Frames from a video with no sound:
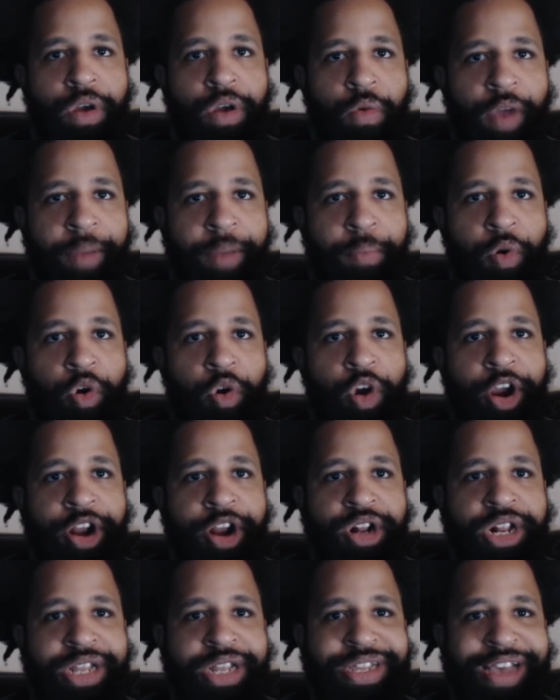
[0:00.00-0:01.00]
Ray
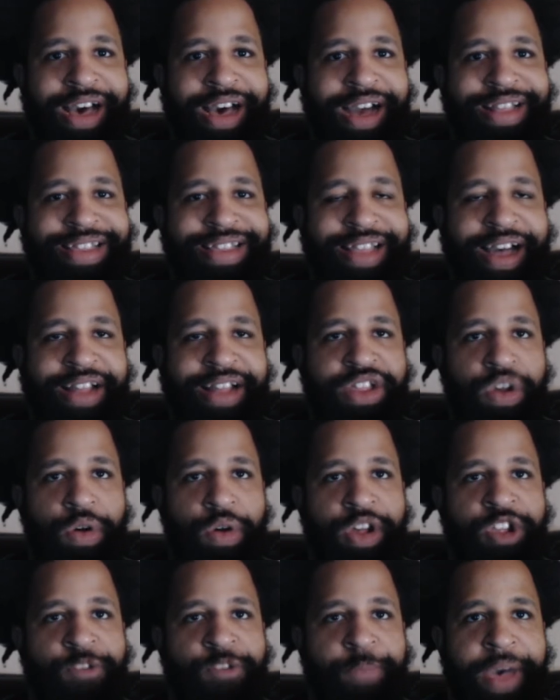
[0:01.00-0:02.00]
Borg decides not to
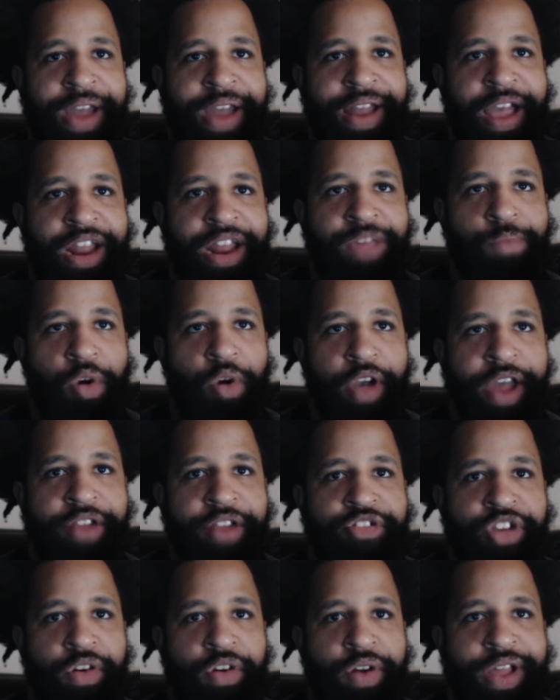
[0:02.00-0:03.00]
expend any more
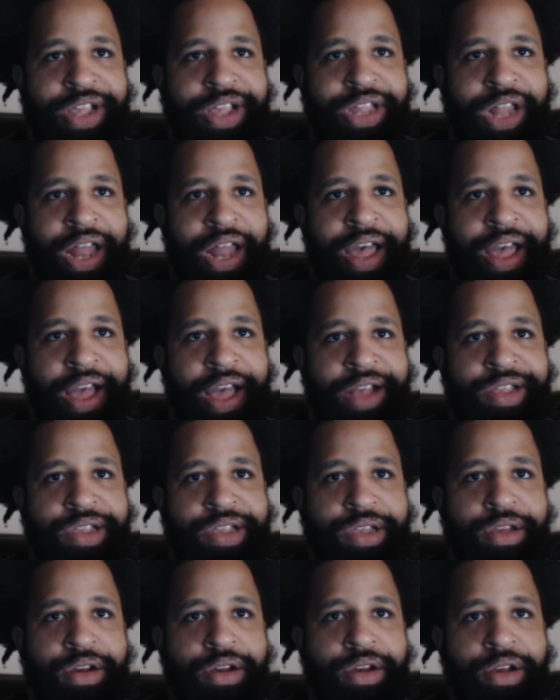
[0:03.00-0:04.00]
energy on his legs